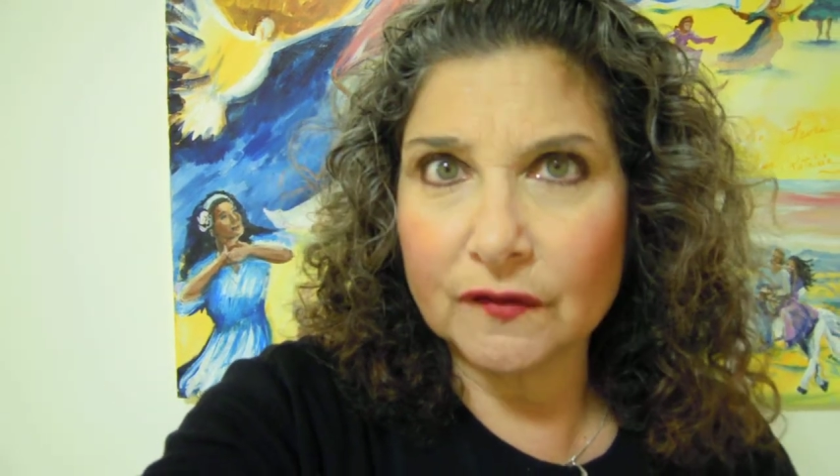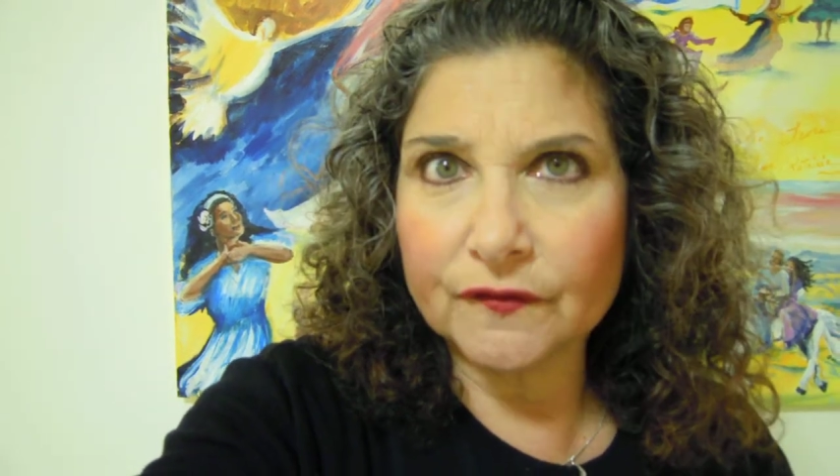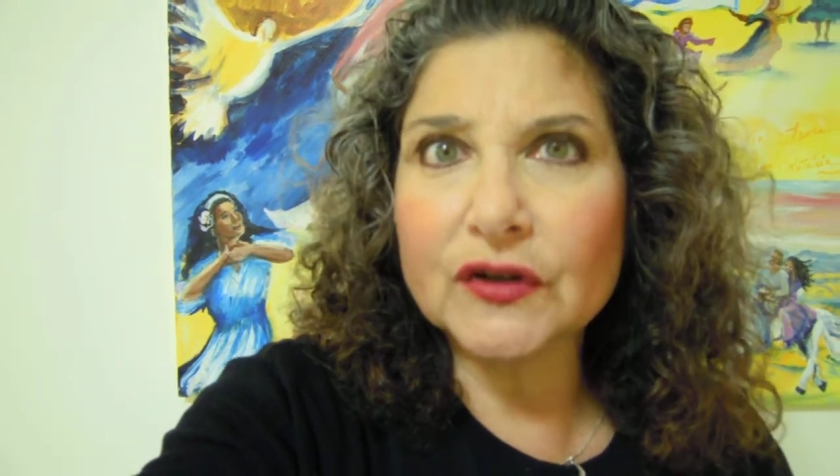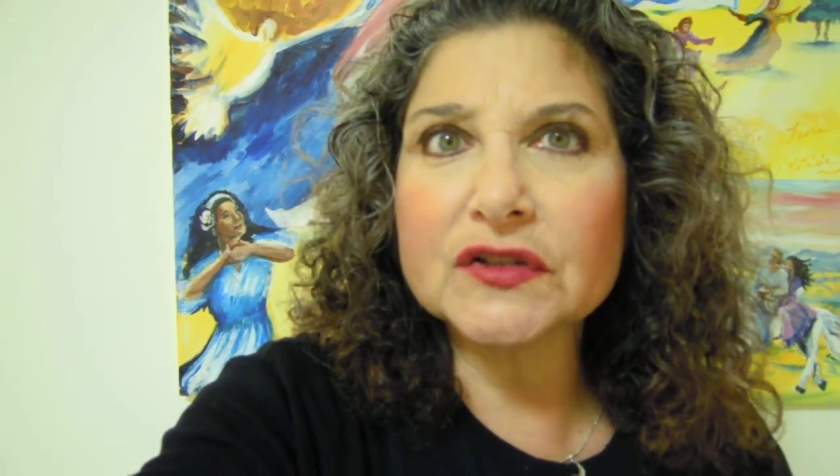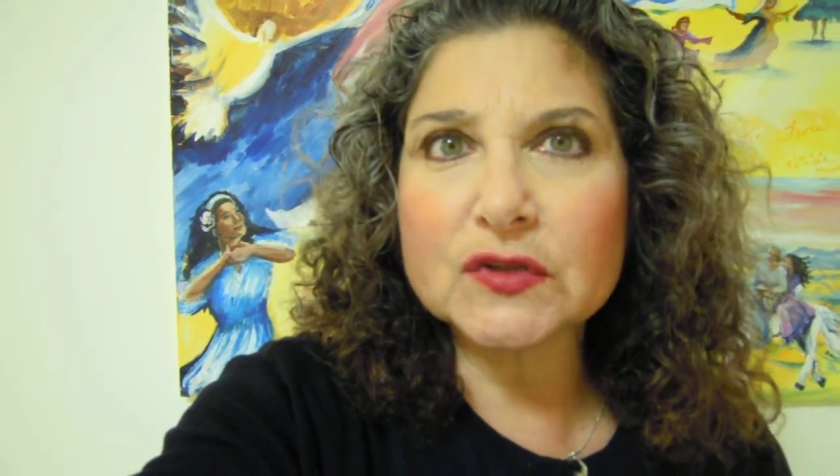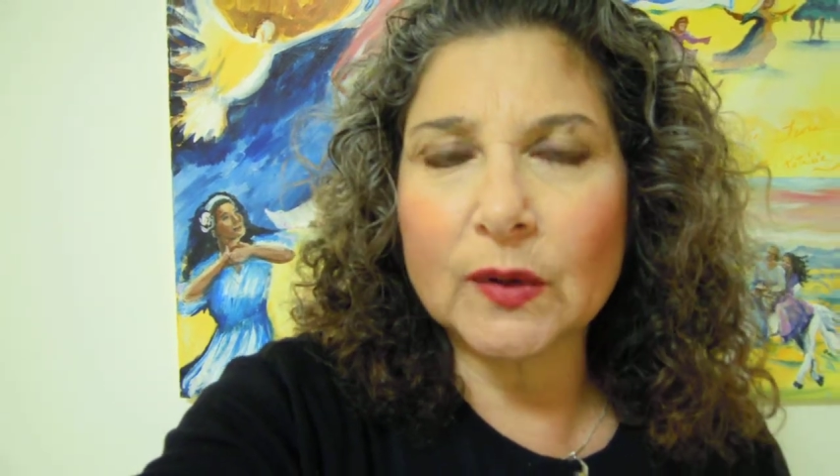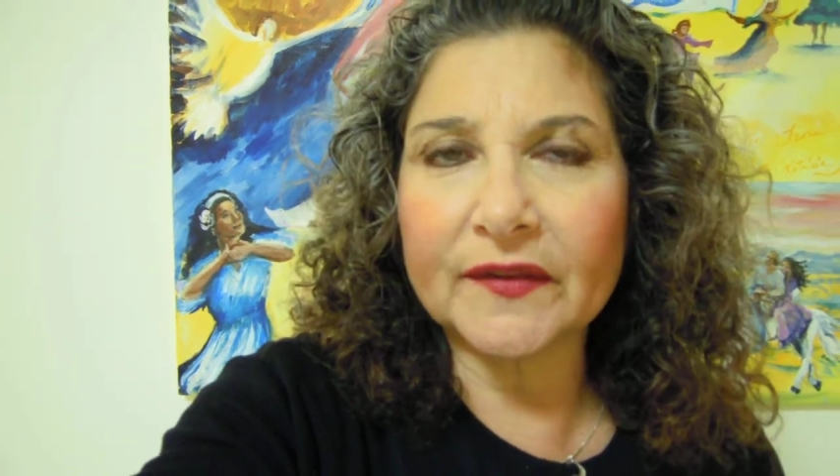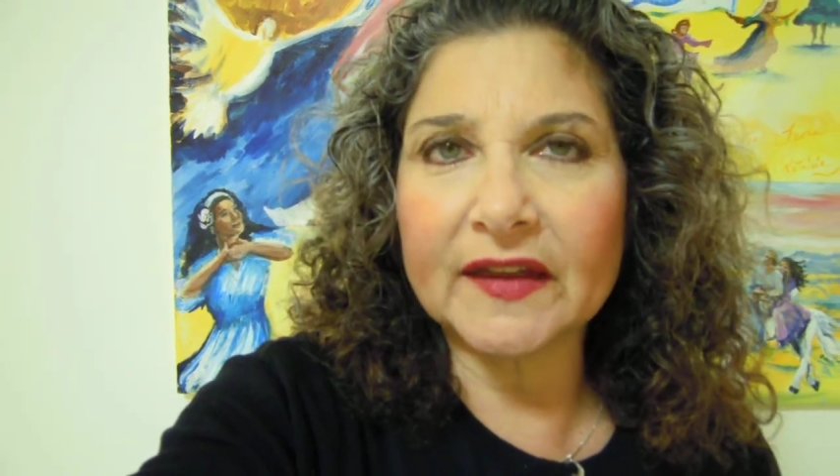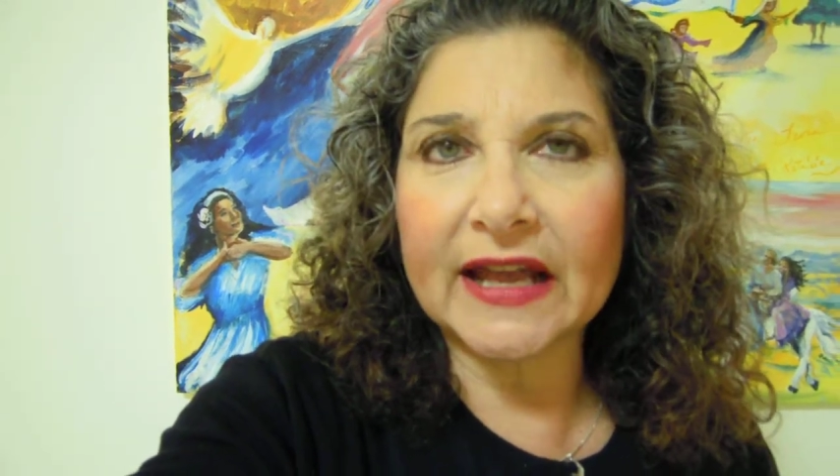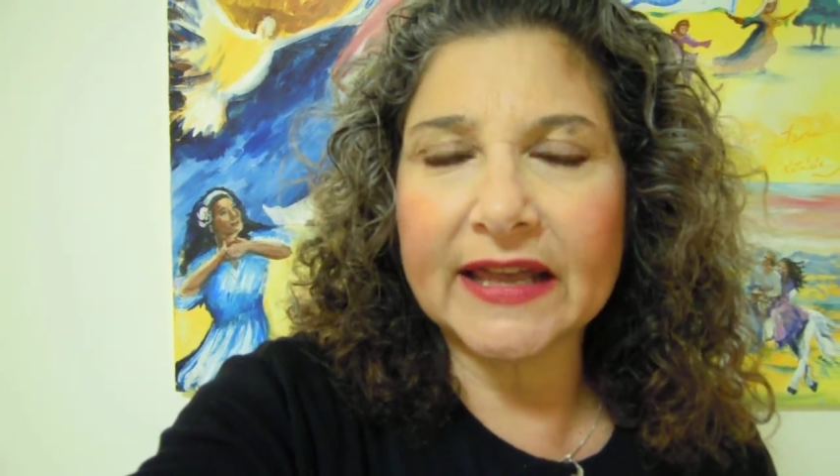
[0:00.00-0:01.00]
first
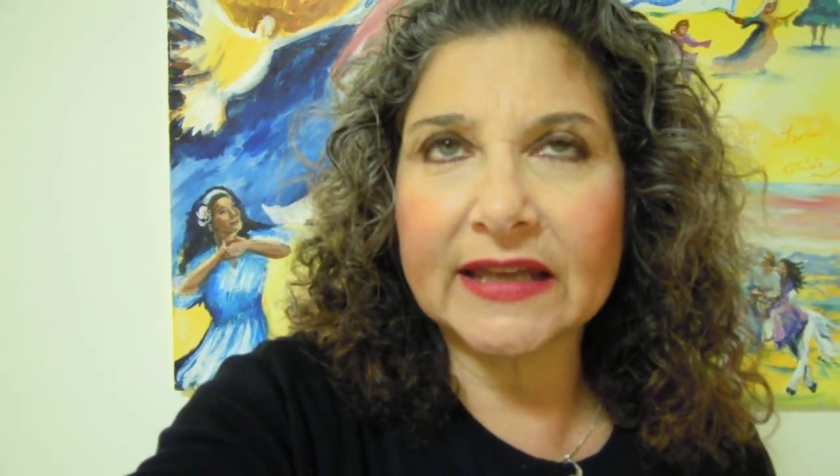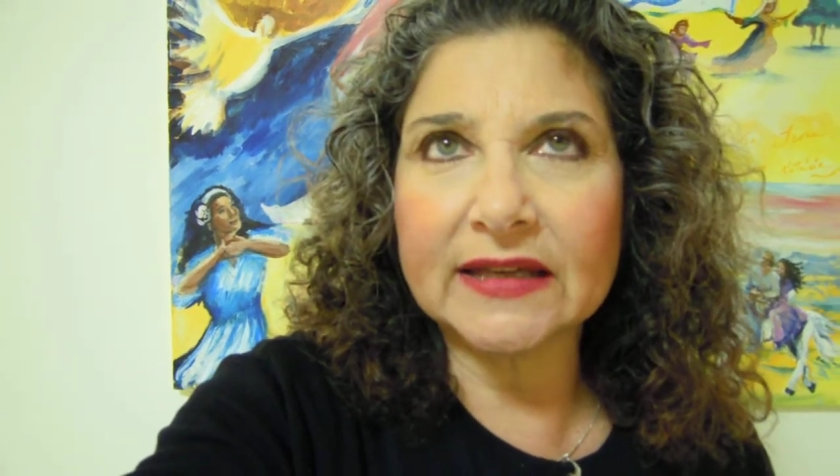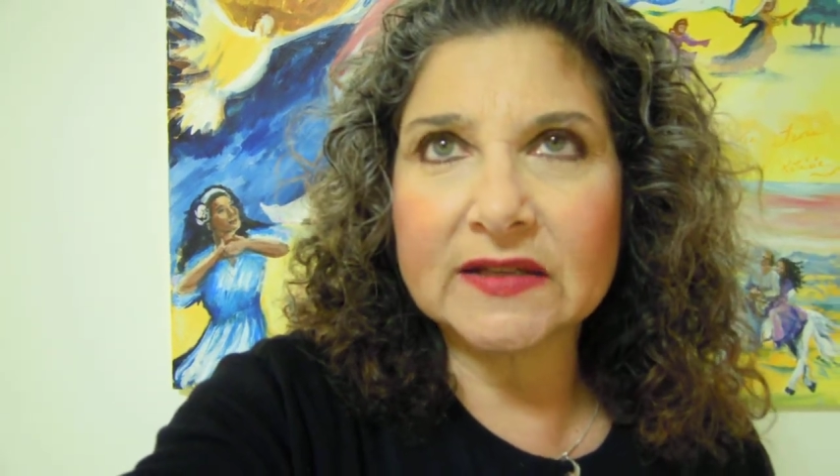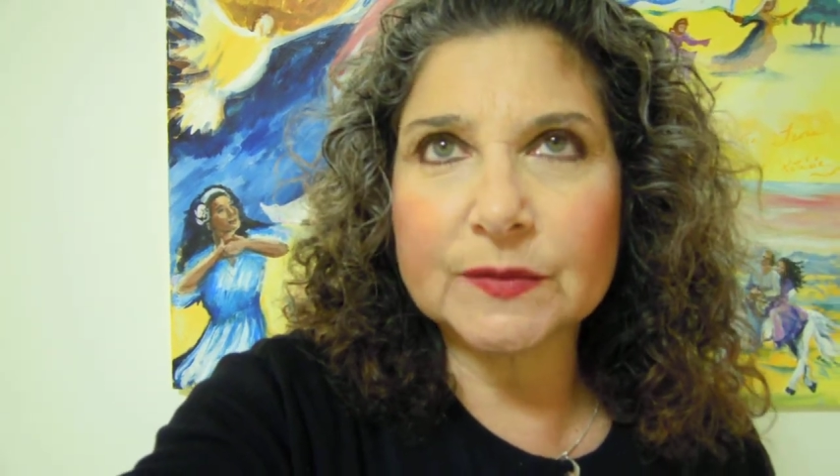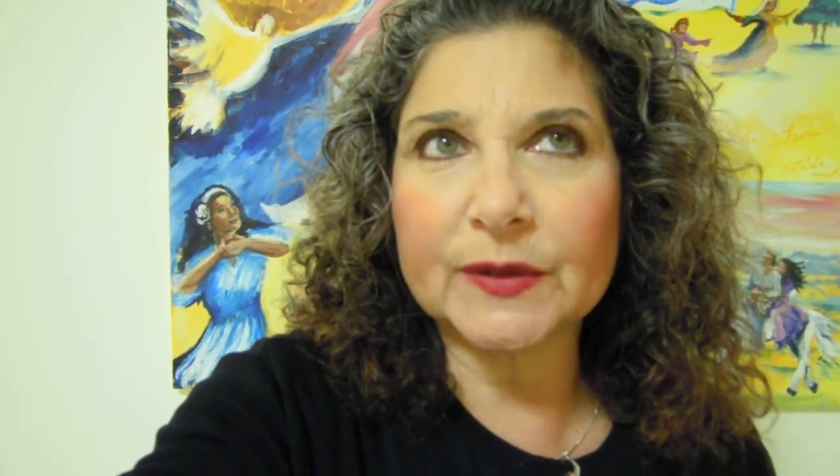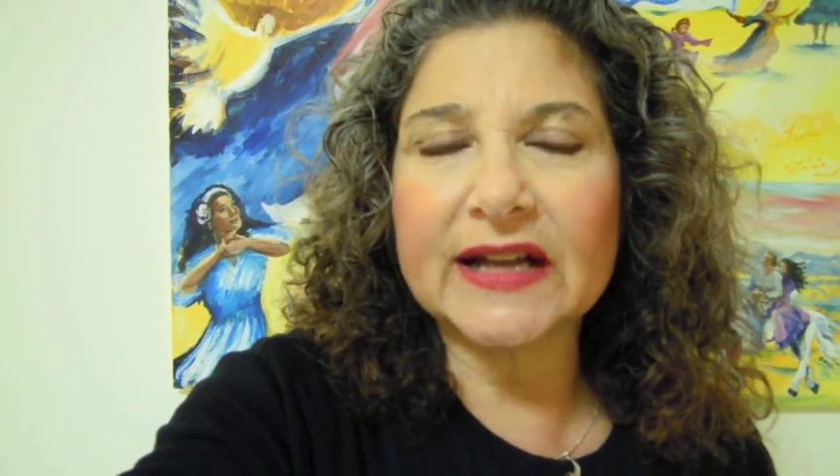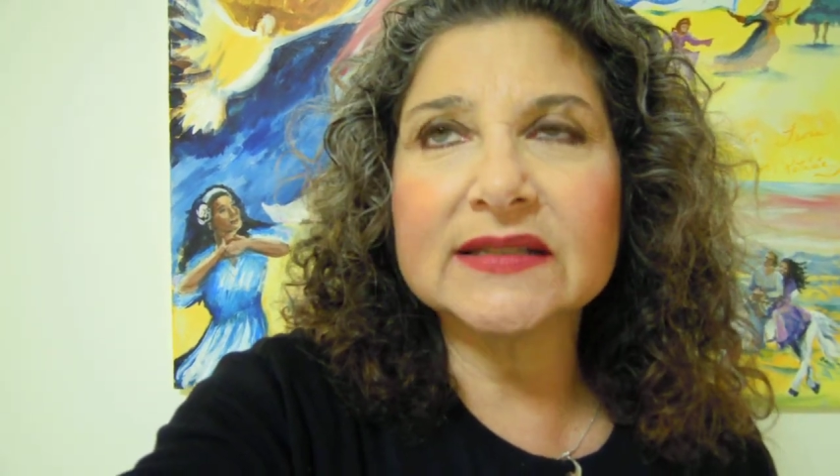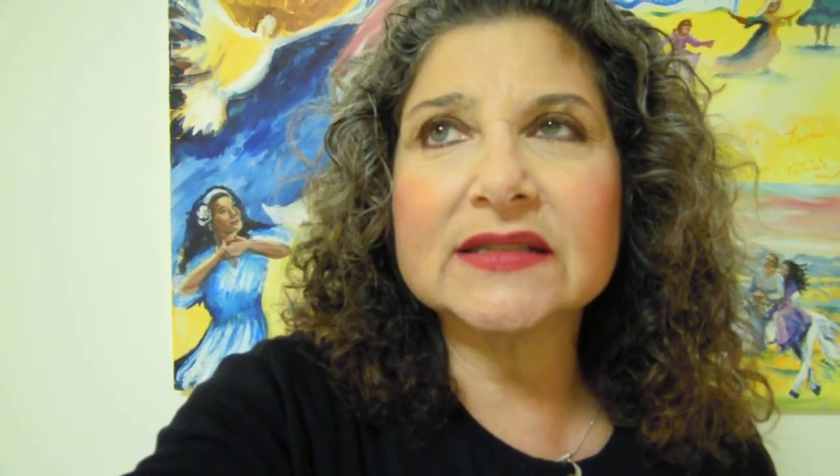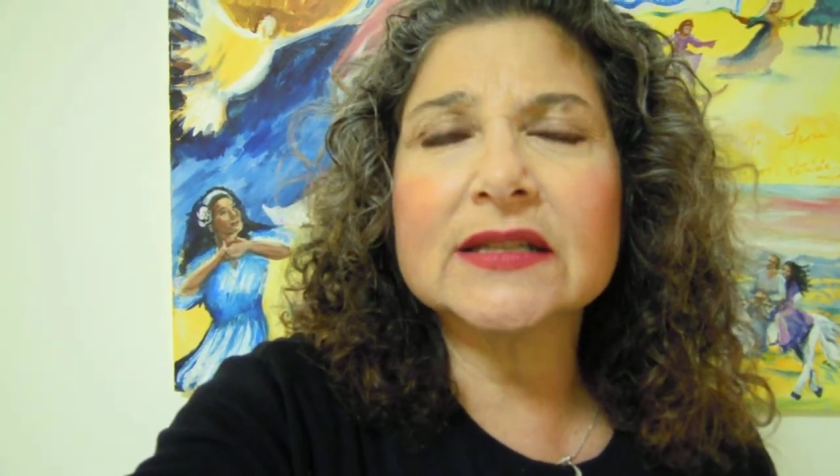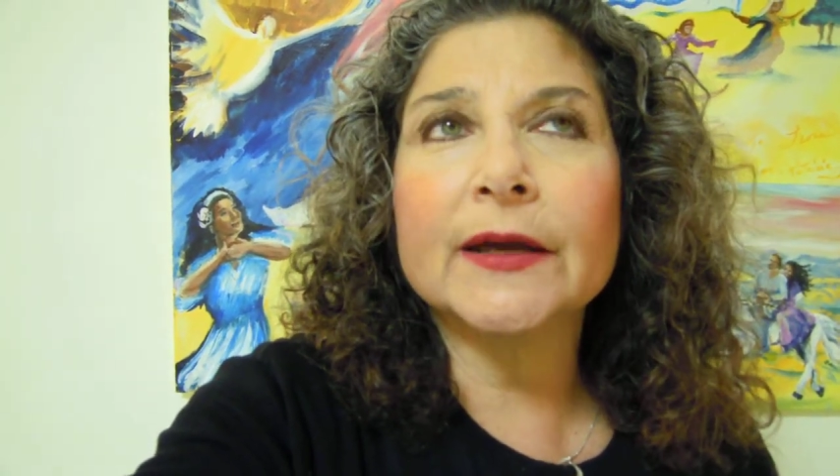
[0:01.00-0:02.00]
one that I
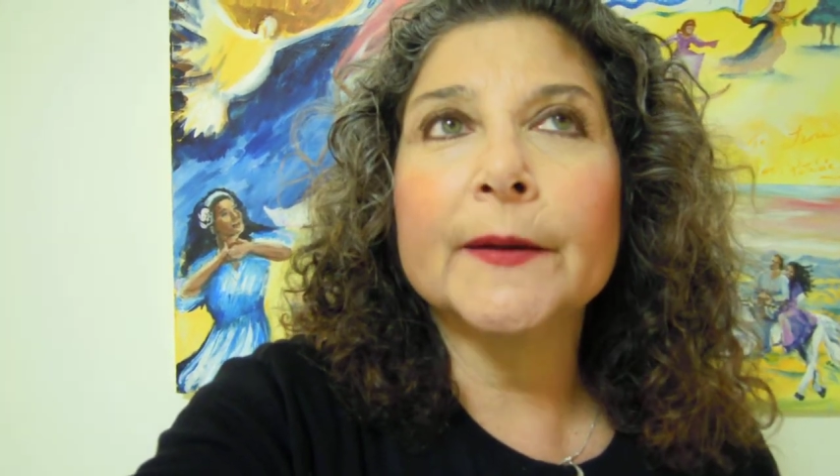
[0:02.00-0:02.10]
expressed,